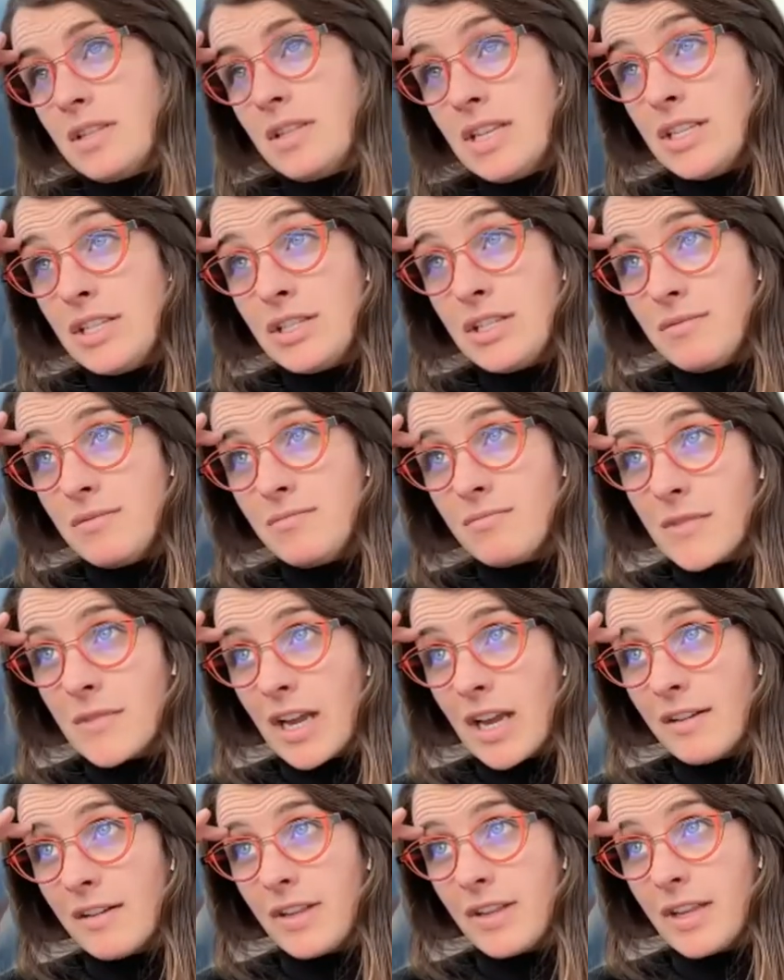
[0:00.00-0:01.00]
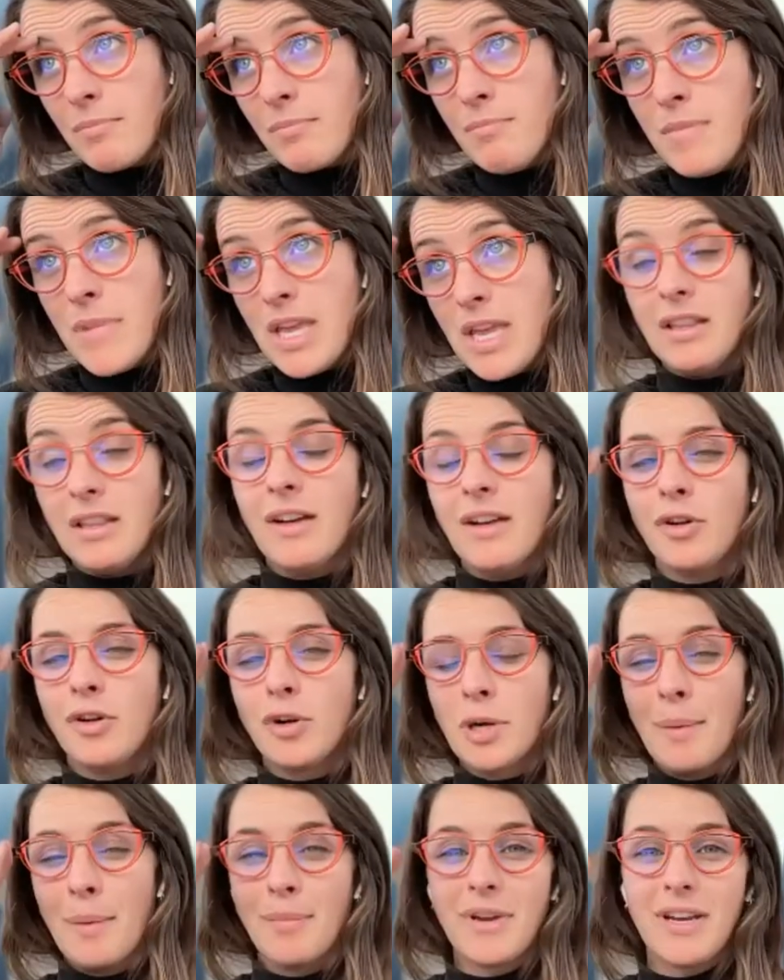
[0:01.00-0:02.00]
these kind of like
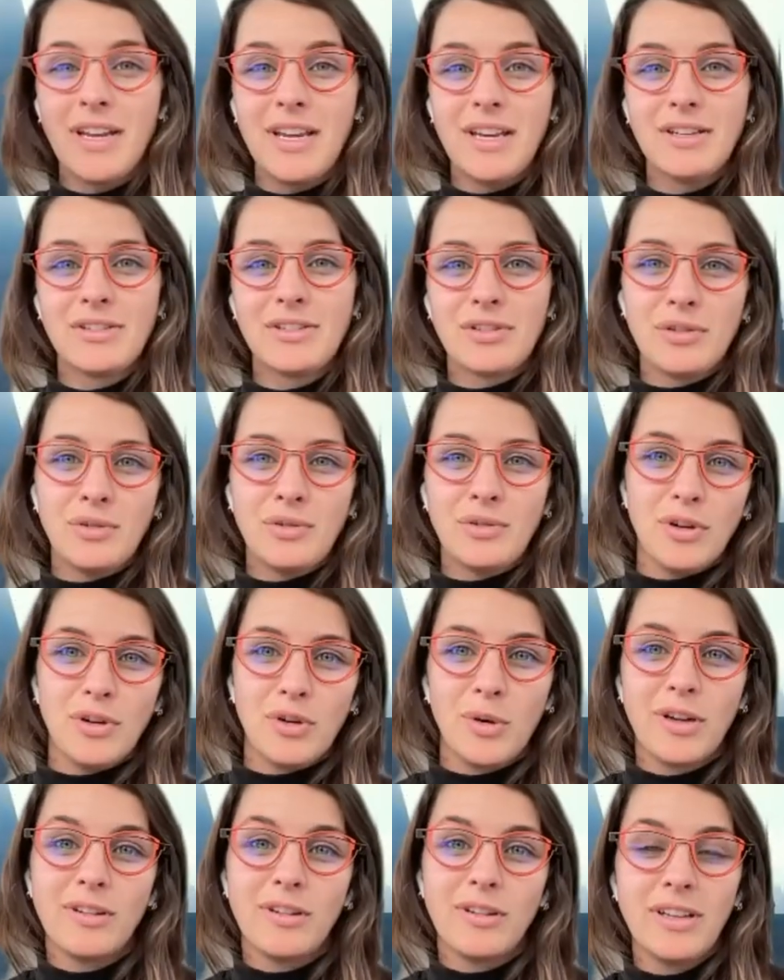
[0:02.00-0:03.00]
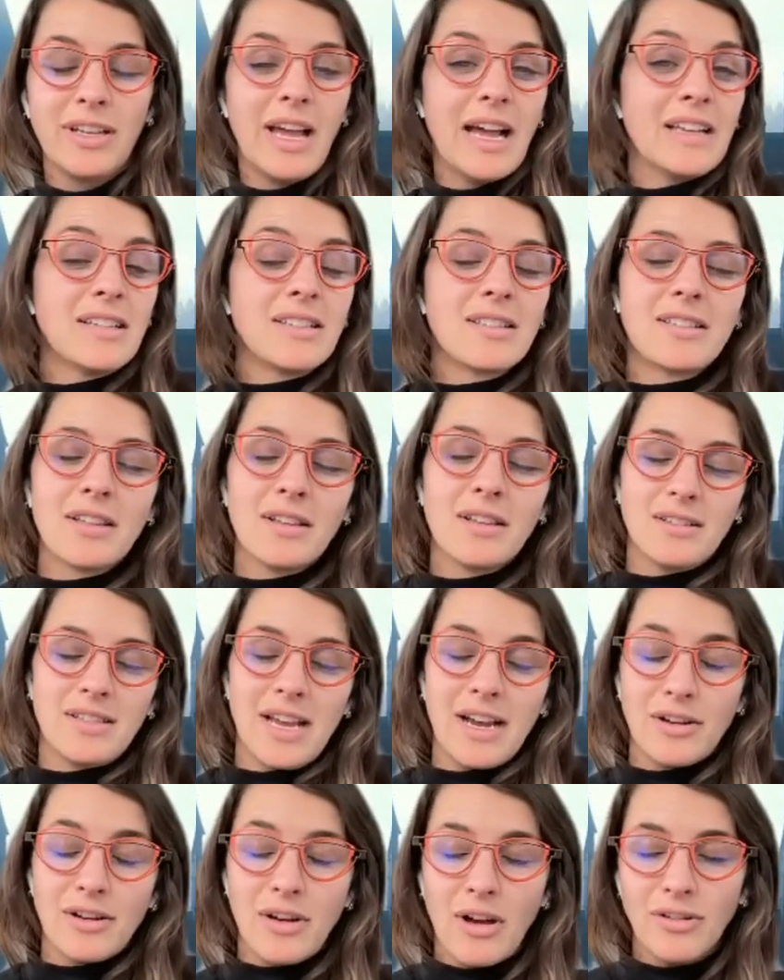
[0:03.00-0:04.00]
mid-level companies who are quickly as the
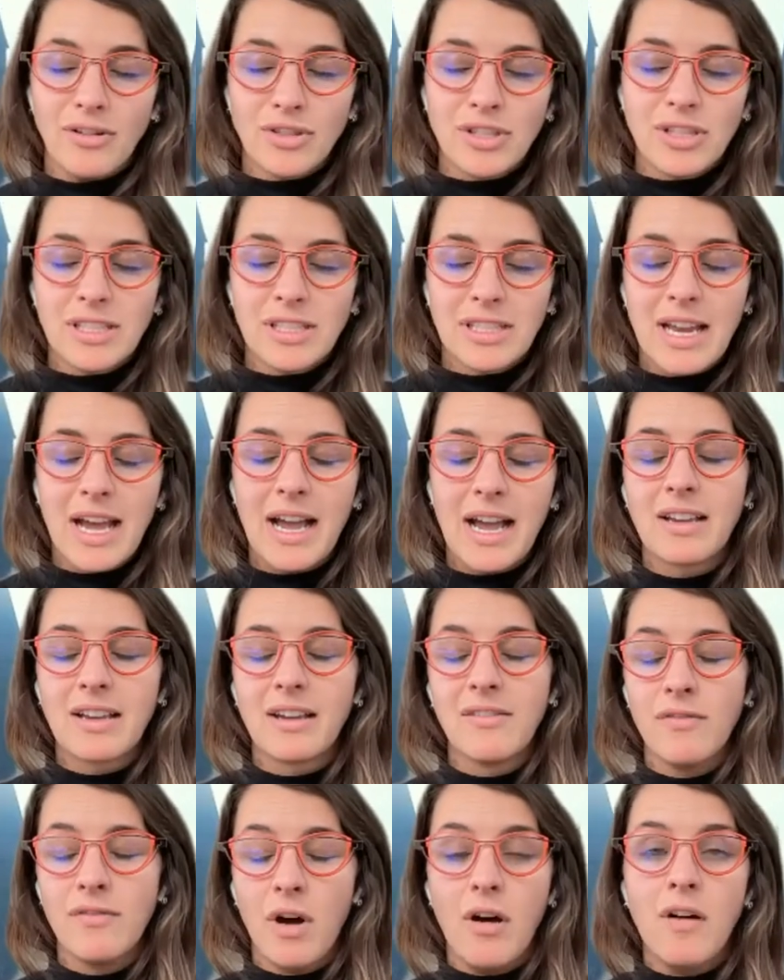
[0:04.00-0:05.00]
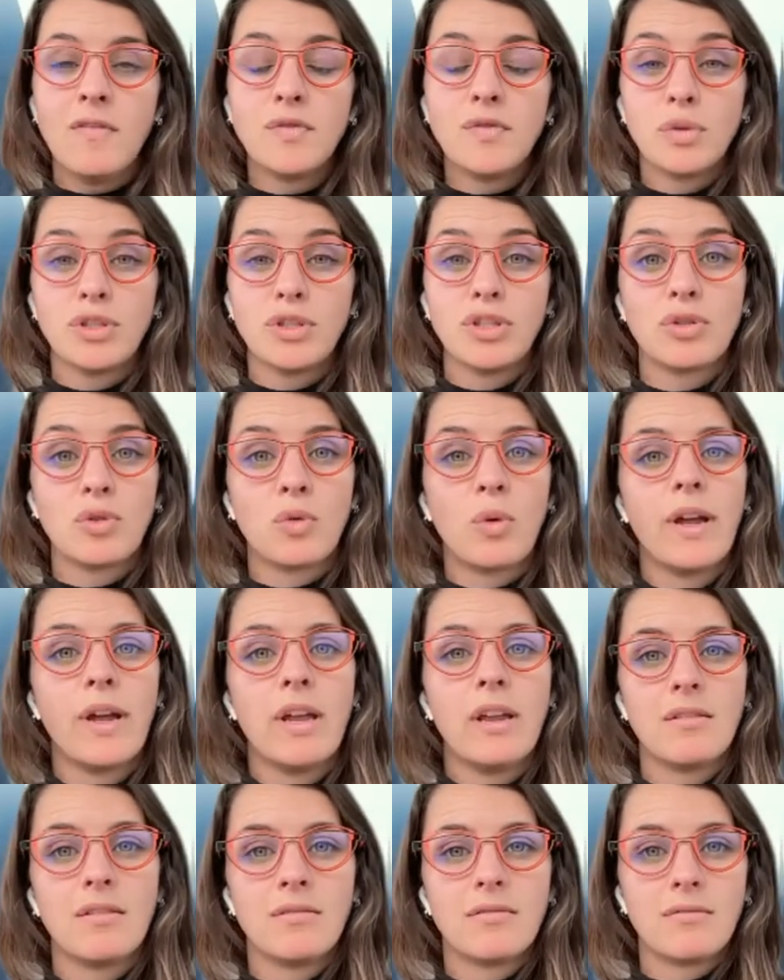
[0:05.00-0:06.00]
technology stack evolves which is
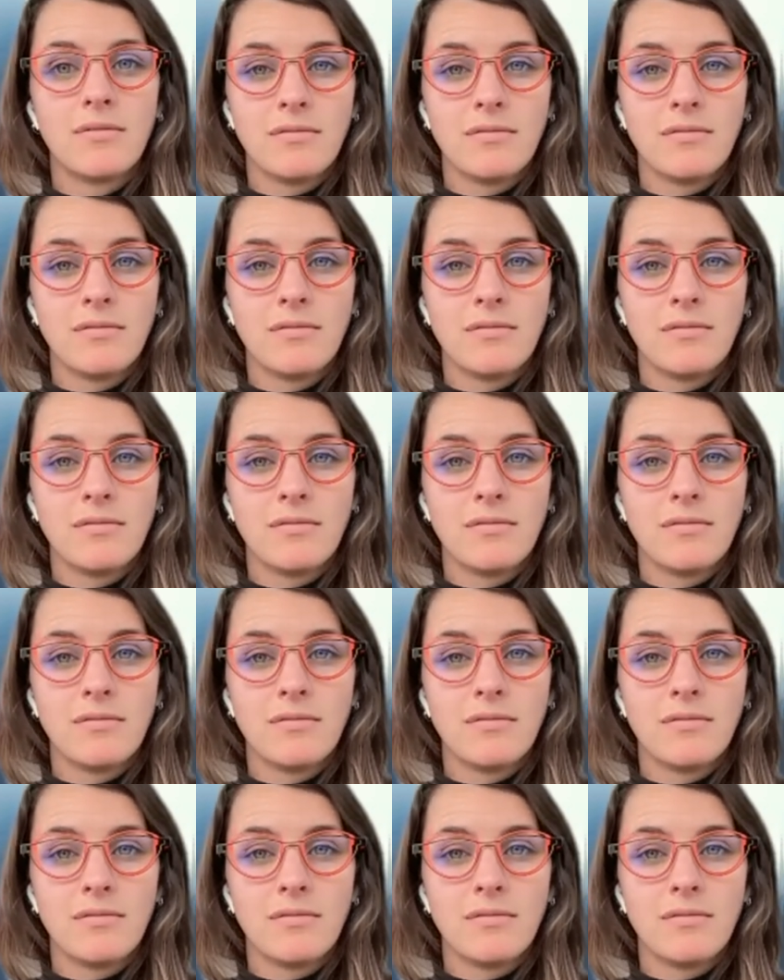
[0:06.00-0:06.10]
quite